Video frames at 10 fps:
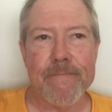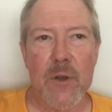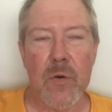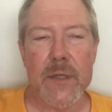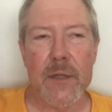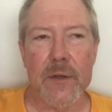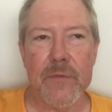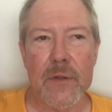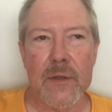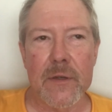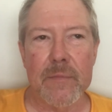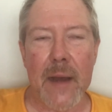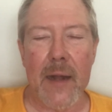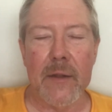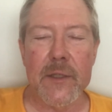course, you look for the
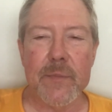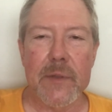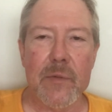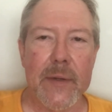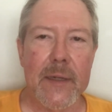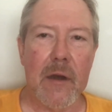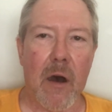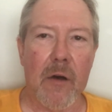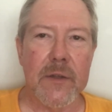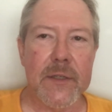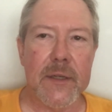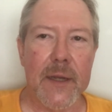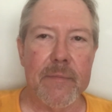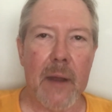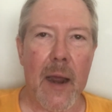balance between cost
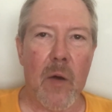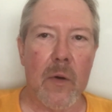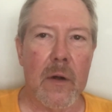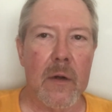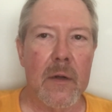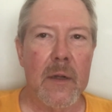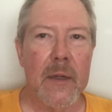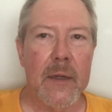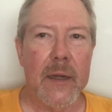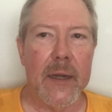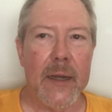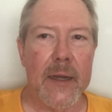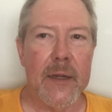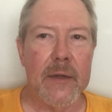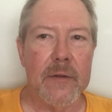and power
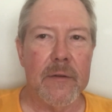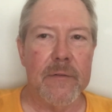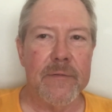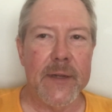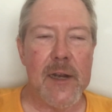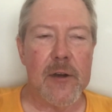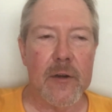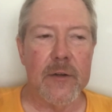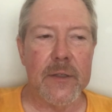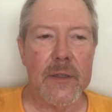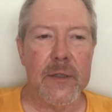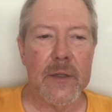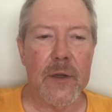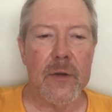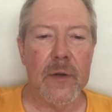and features.
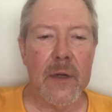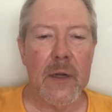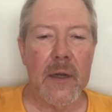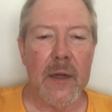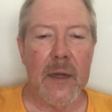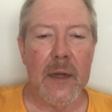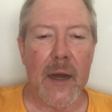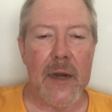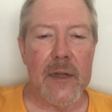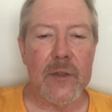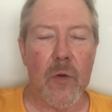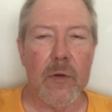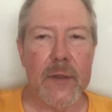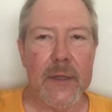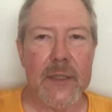So I just
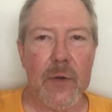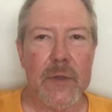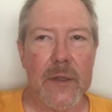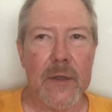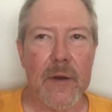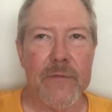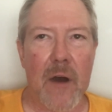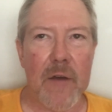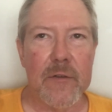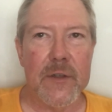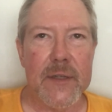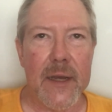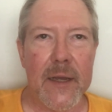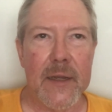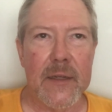ordered this. There was a Father's
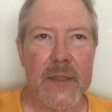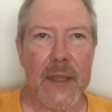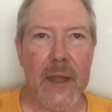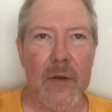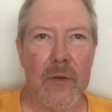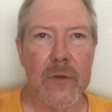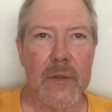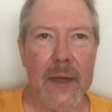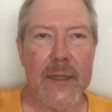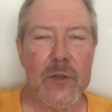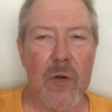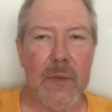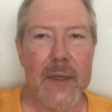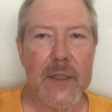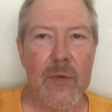Day sale. I guess
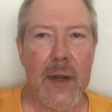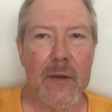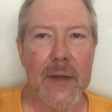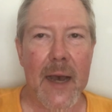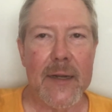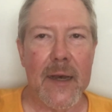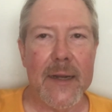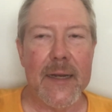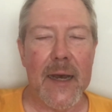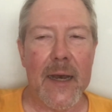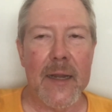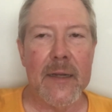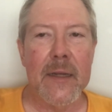normally it's around $9.99,